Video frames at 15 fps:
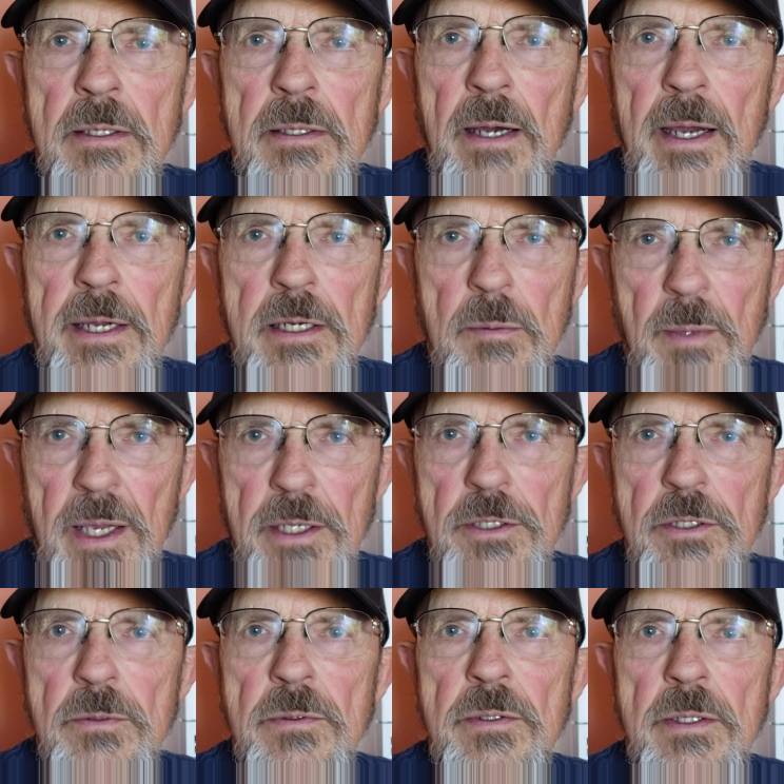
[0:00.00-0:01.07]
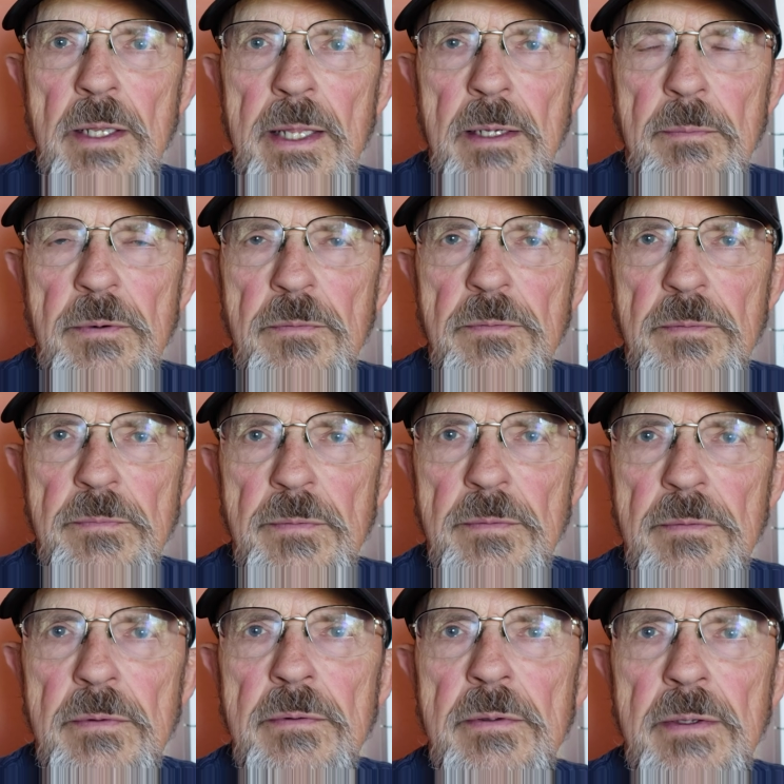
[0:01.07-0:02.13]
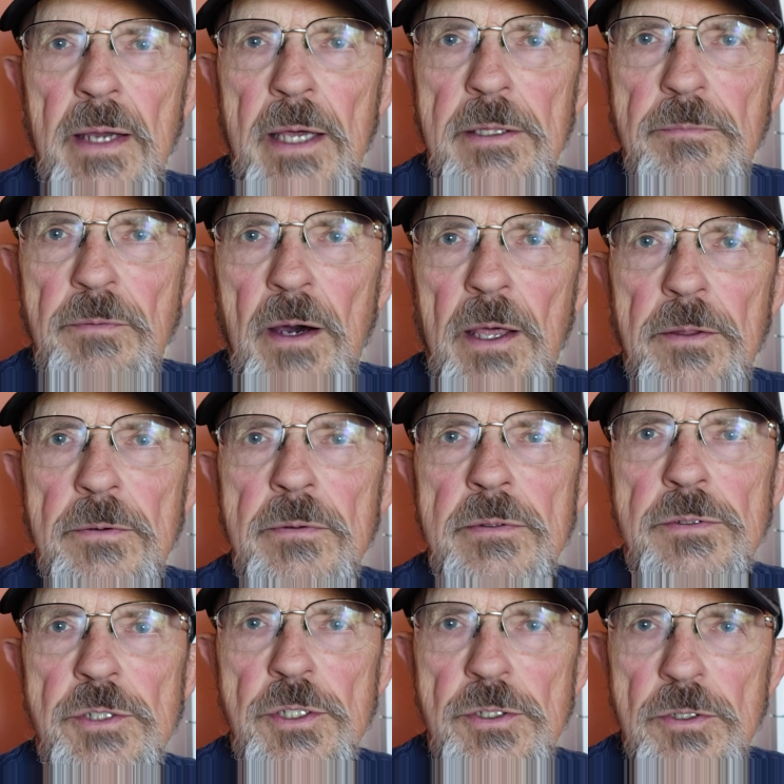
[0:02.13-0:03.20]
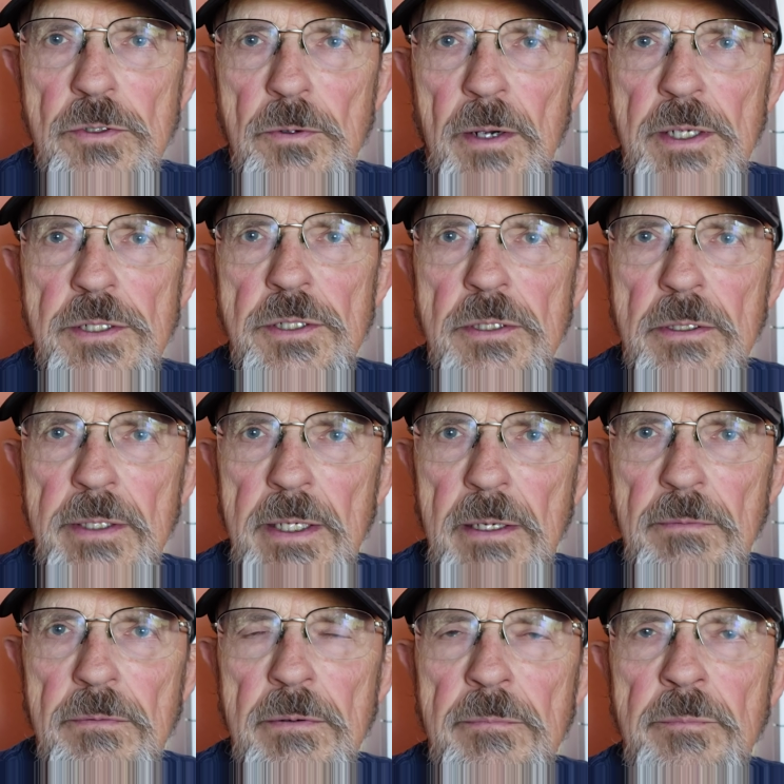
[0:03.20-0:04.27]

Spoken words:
I command you in the name of God the Father and Jesus Christ to leave.